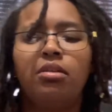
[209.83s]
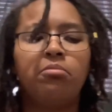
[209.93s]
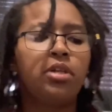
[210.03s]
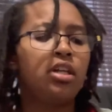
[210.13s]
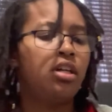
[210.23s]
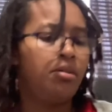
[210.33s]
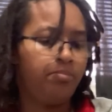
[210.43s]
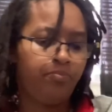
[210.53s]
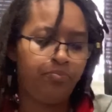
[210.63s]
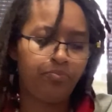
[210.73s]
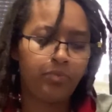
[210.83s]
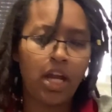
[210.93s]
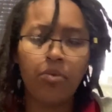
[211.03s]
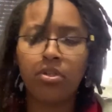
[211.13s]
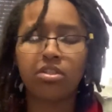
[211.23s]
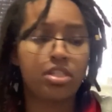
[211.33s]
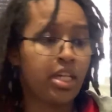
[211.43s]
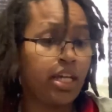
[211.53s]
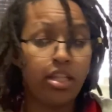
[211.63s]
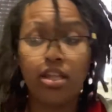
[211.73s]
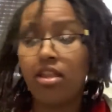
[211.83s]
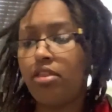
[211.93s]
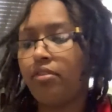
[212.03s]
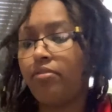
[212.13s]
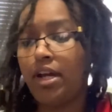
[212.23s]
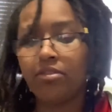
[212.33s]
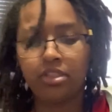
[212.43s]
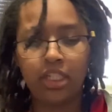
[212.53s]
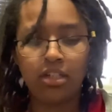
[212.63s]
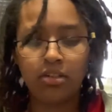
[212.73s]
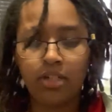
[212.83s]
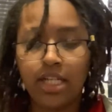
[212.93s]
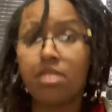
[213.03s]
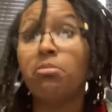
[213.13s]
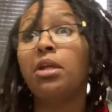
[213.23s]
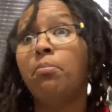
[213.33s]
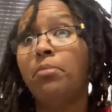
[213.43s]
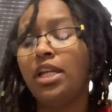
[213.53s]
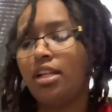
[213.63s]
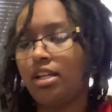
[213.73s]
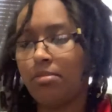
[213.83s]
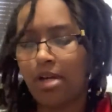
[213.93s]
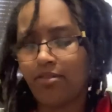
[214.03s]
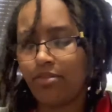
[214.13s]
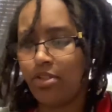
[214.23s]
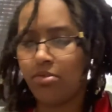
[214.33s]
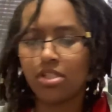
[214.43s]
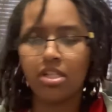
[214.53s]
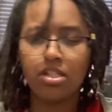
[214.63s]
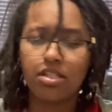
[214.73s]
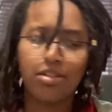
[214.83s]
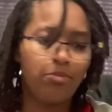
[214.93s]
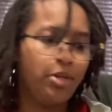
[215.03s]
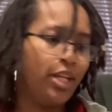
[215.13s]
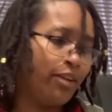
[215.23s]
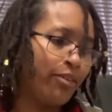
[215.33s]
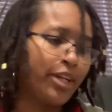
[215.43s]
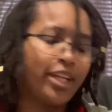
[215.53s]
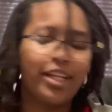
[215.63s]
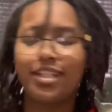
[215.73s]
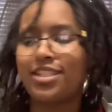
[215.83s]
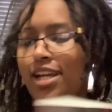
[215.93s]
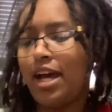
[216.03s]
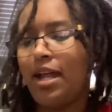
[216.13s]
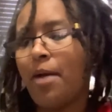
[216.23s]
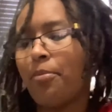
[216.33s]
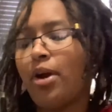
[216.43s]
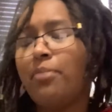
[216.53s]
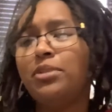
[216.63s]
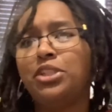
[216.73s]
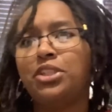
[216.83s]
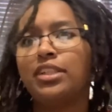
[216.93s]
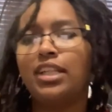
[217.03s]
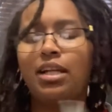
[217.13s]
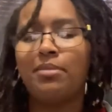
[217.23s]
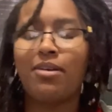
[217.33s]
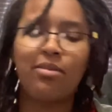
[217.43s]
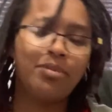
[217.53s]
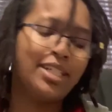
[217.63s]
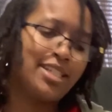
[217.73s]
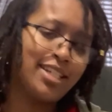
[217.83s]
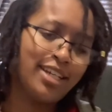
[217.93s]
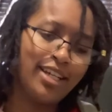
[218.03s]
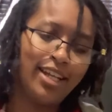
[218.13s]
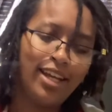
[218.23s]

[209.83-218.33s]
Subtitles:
but I will say that the Fountain Tarot has been beat up. I've used it in so many readings. I probably should think about replacing it.